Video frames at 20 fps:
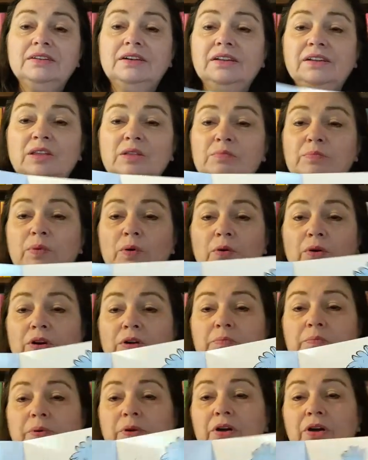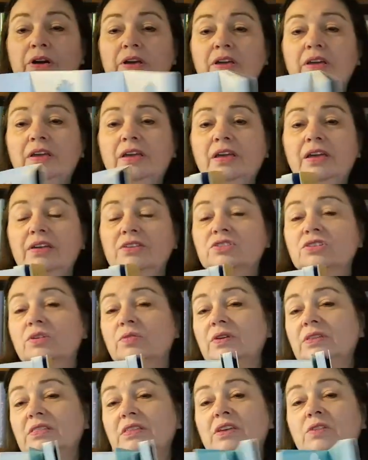little board book
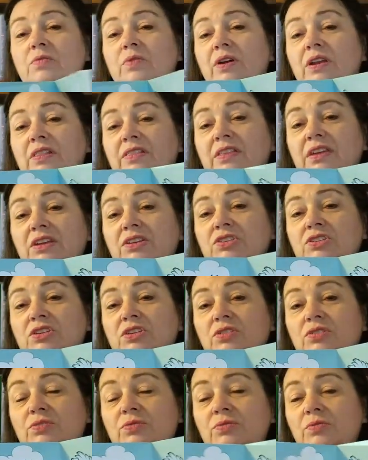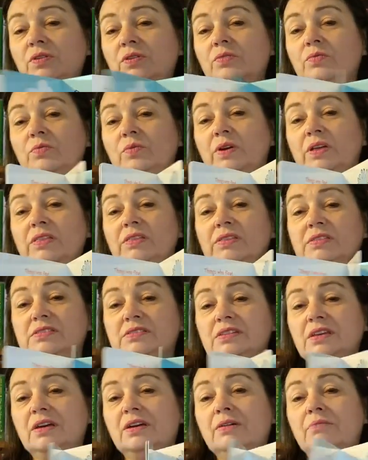showing Thing 1 and Thing 2 with
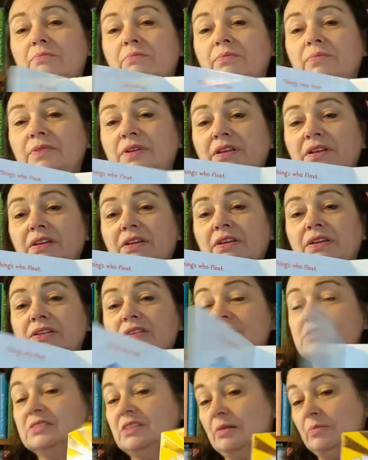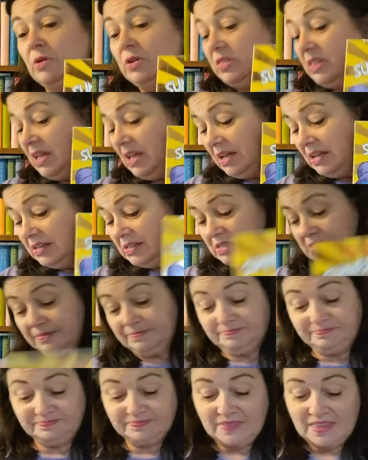some summer things.
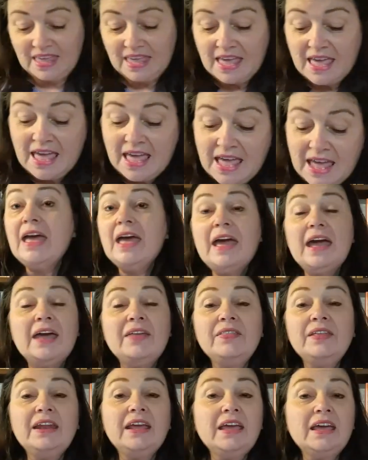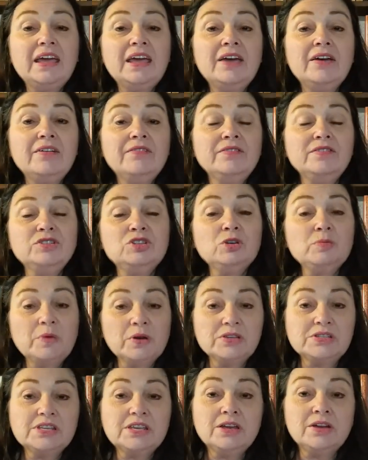And then I have two
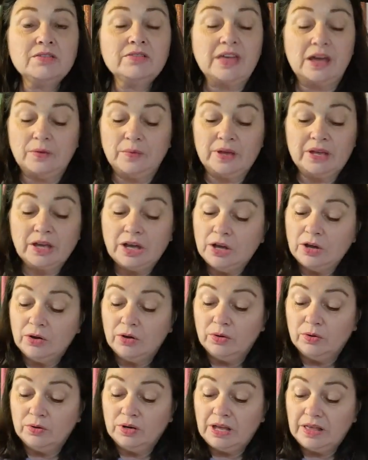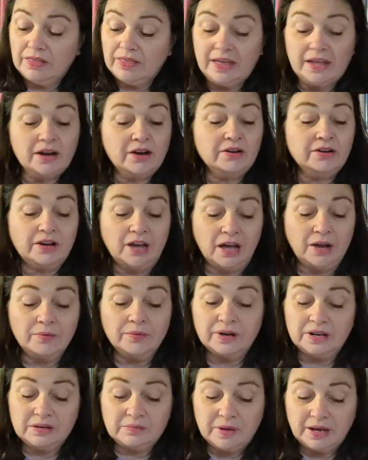books here that we own that are
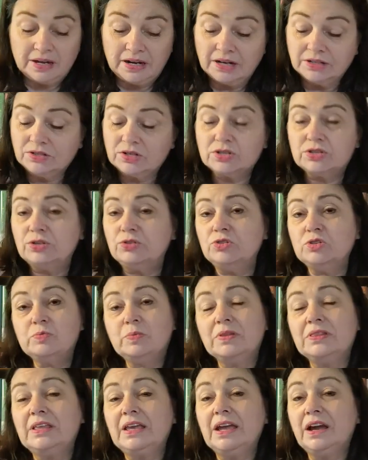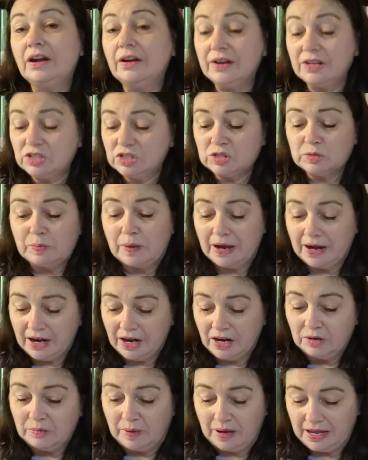not written by Dr. Seuss, but they are
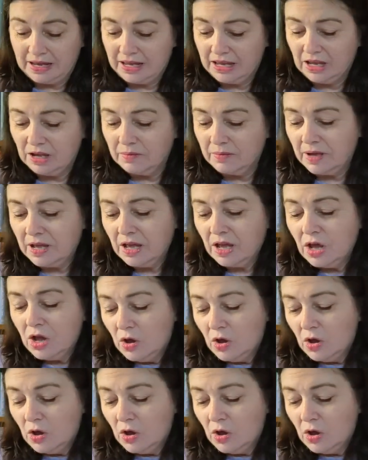inspired by him.